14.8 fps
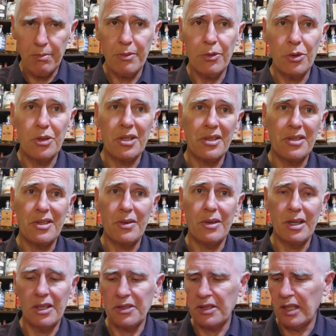once they
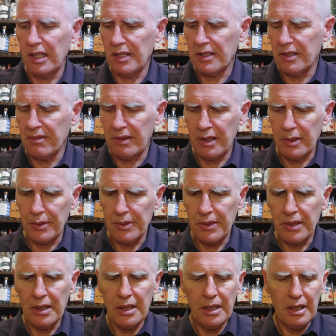sterilize the last of the virus.
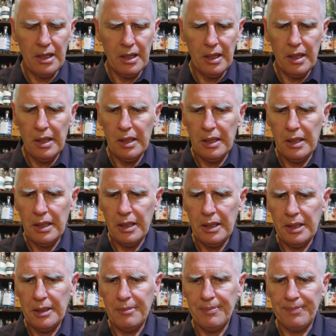
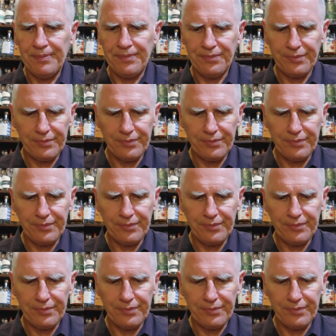Um,